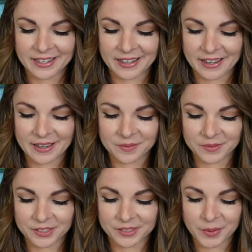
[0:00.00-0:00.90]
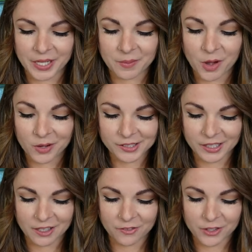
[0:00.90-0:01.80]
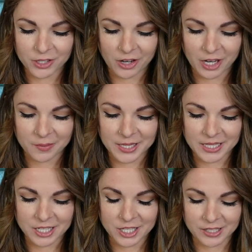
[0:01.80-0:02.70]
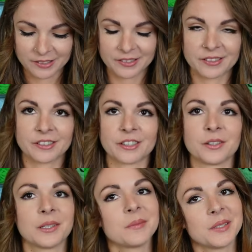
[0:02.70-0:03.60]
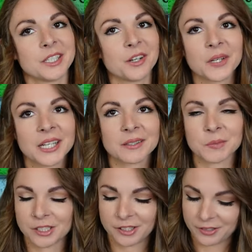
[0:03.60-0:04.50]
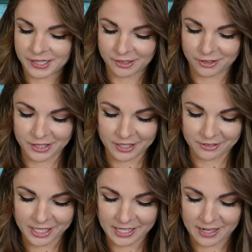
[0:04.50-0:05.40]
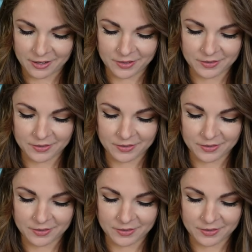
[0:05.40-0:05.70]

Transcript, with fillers: Um, but I'm always looking for new recommendations. So let me know what books you guys are reading right now.